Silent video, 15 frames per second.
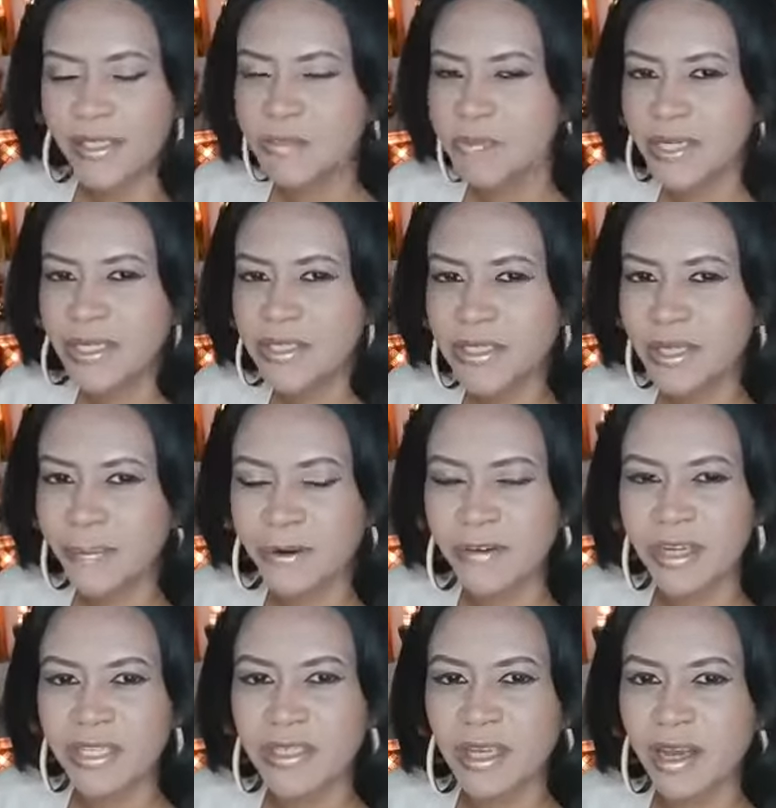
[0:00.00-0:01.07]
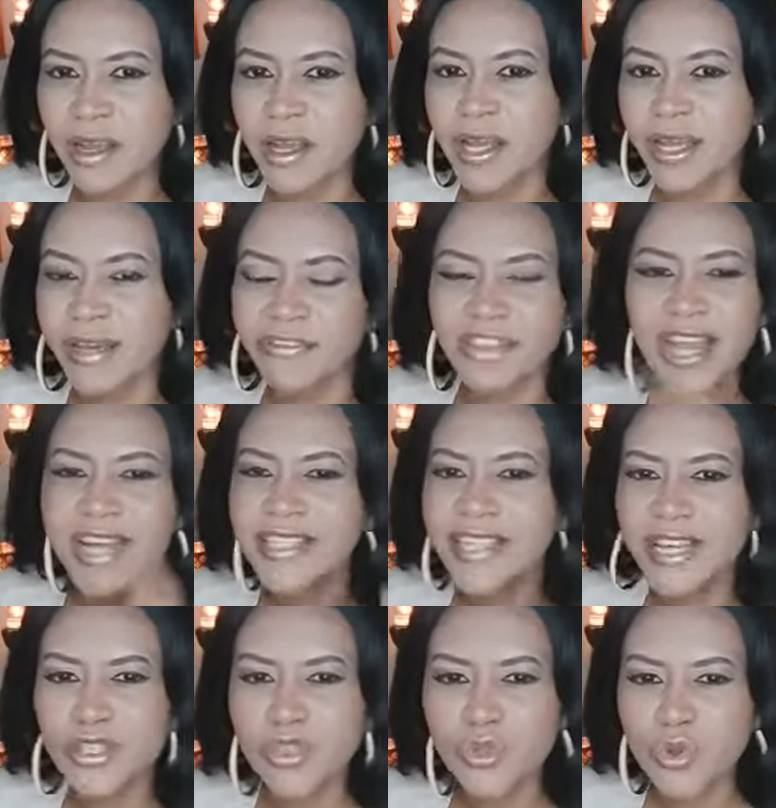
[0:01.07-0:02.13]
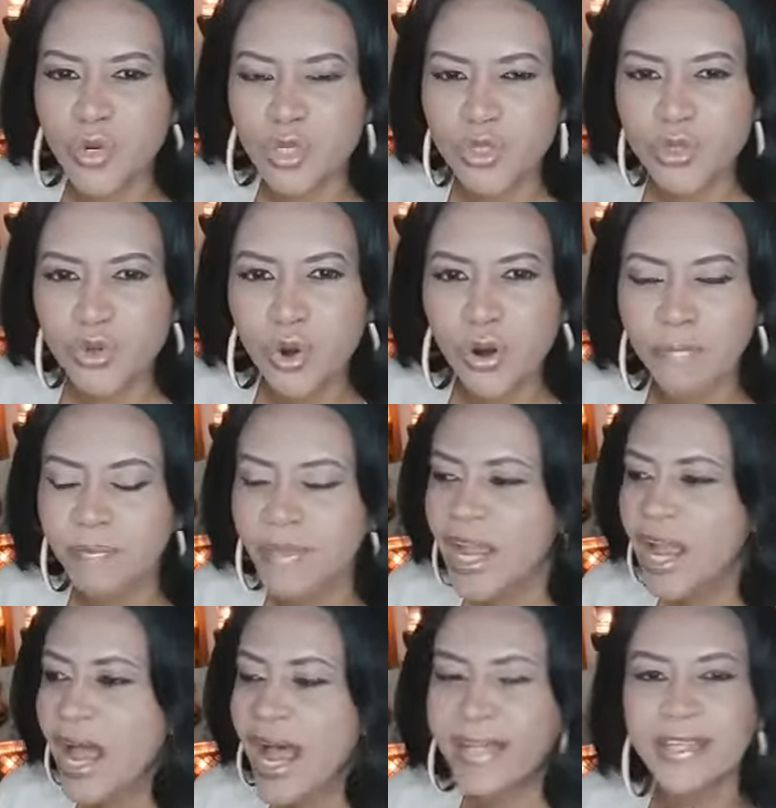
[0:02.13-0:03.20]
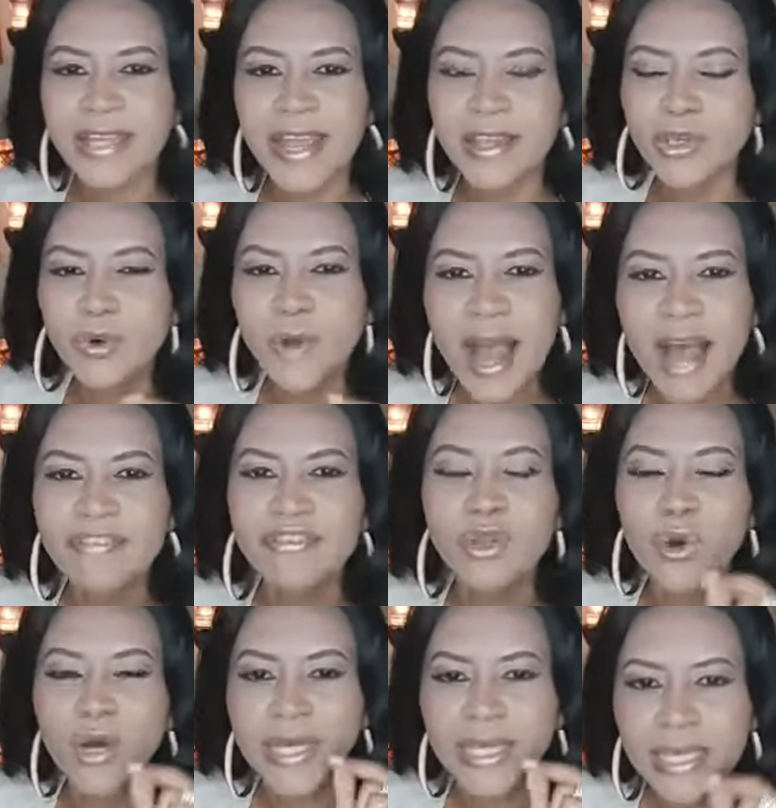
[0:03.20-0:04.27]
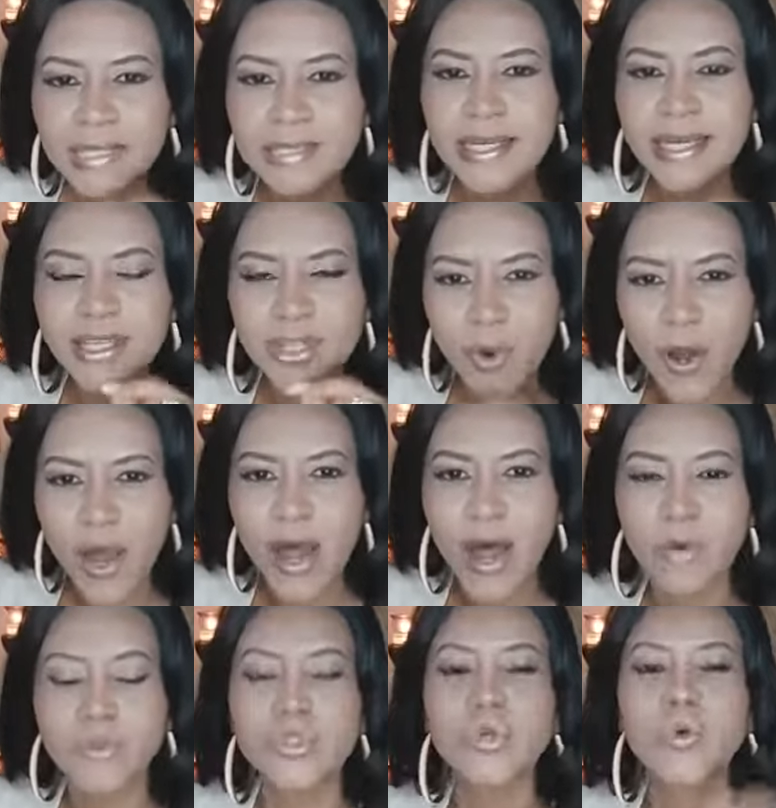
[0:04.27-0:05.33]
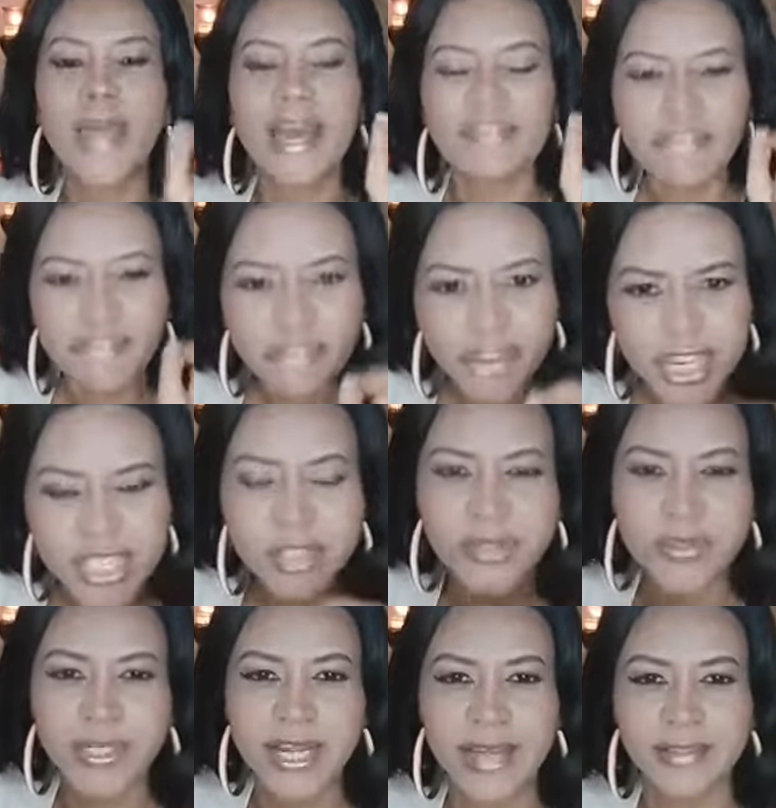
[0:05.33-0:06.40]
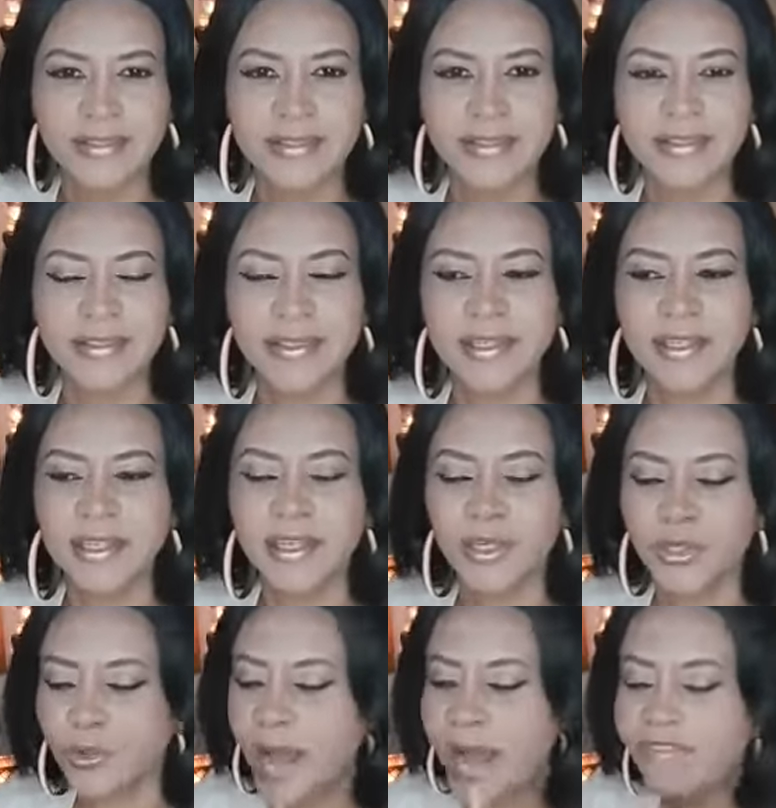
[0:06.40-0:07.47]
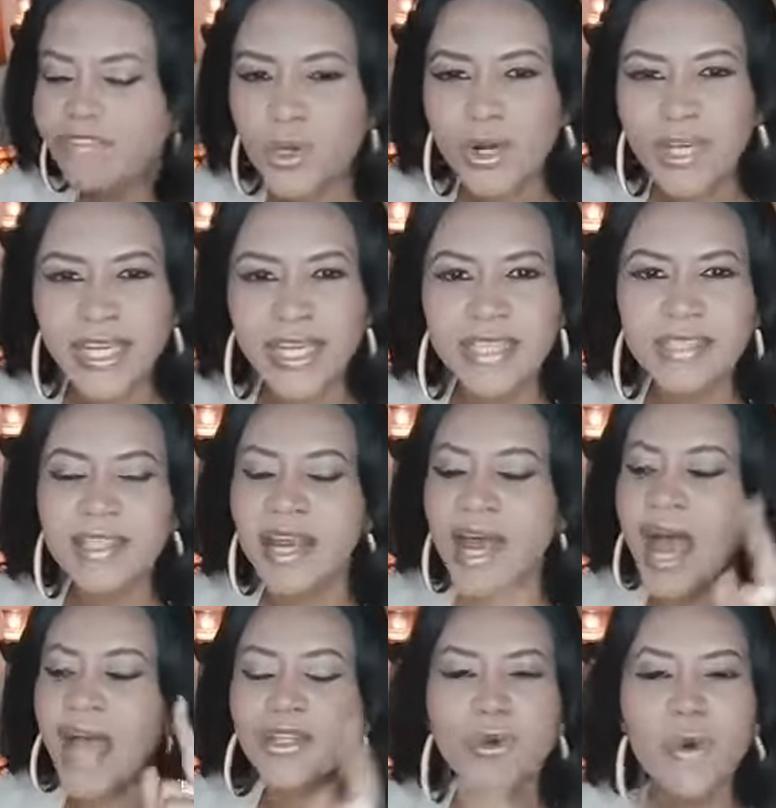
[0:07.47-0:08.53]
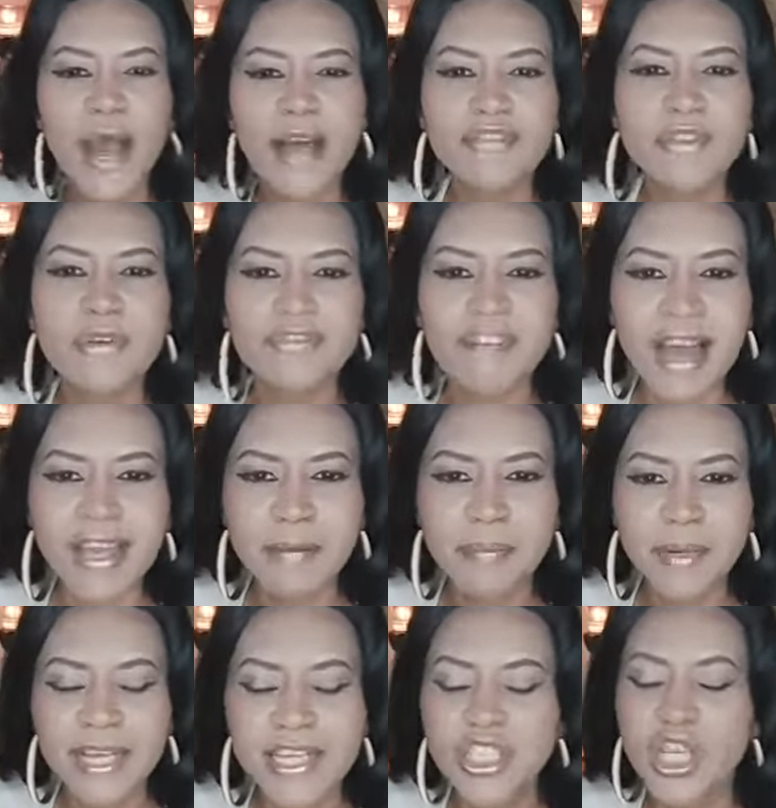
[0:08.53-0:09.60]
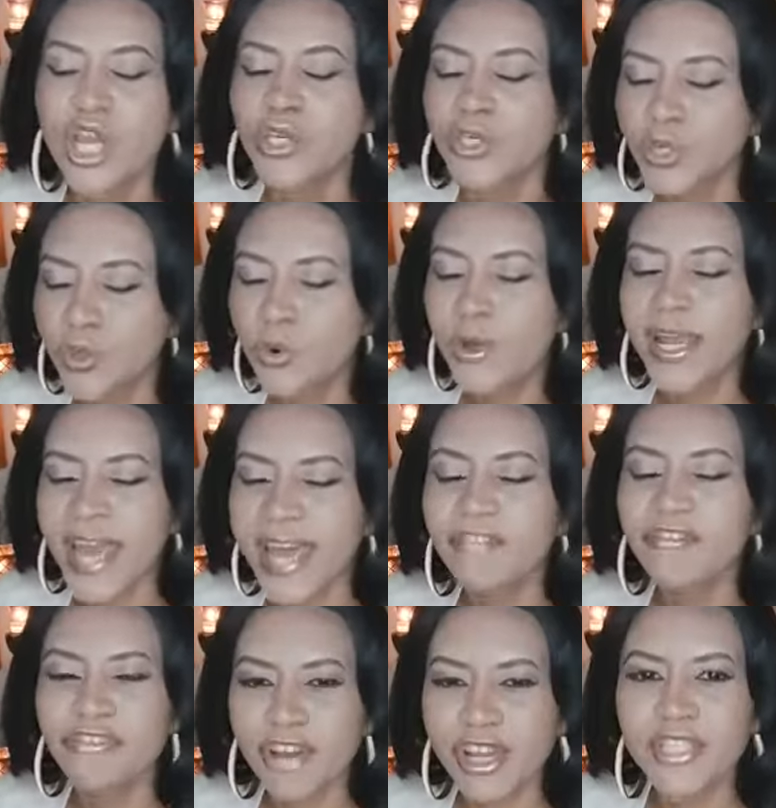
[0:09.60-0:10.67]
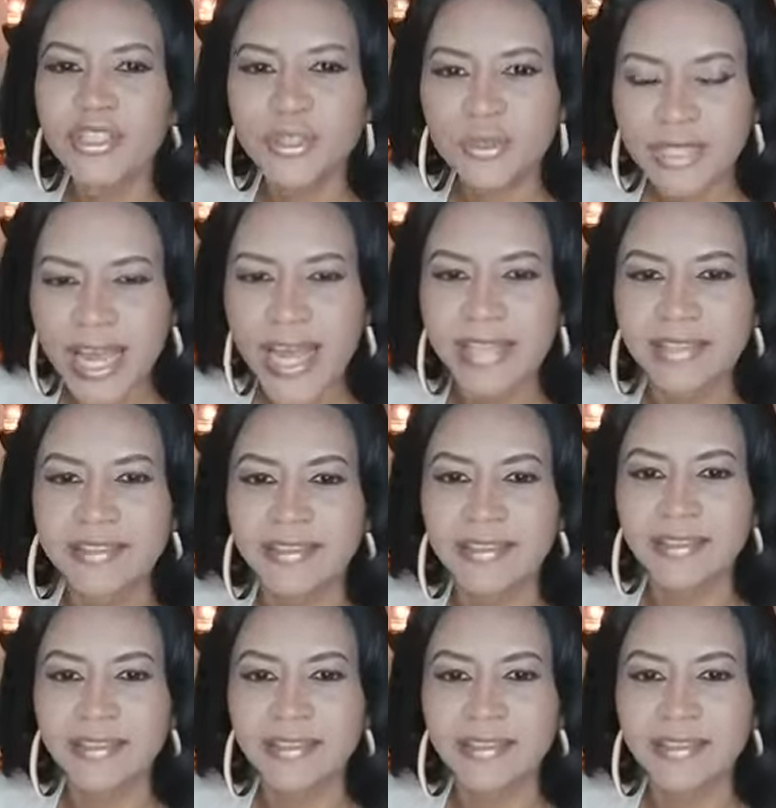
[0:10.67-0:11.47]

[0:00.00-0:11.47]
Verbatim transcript: Minister Parisia, if there's a snowstorm and there, you have no heat in your house, you can freeze to death. You have no heat and you have no fireplace. You can freeze to death.